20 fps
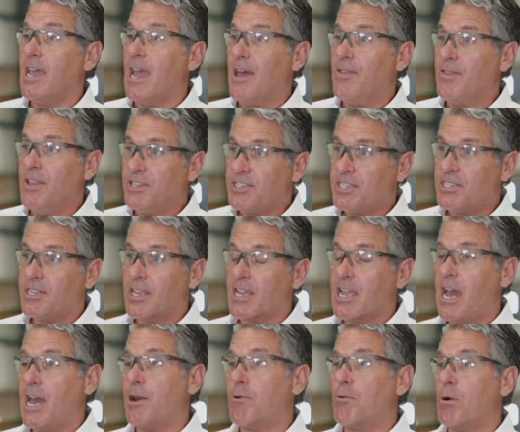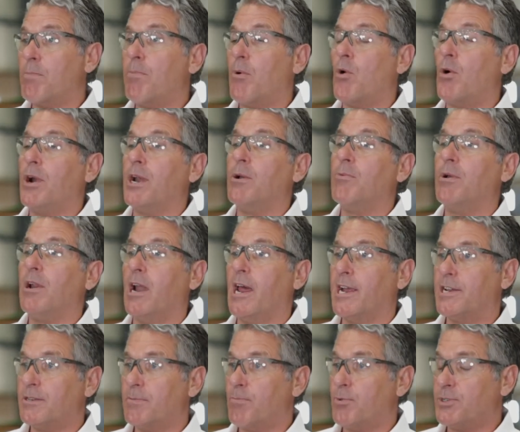And this is the kind of reporting we
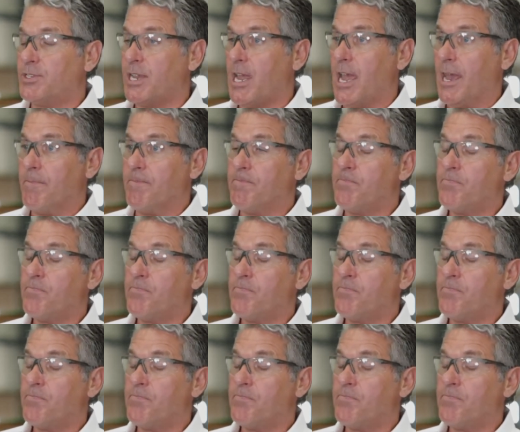like to present.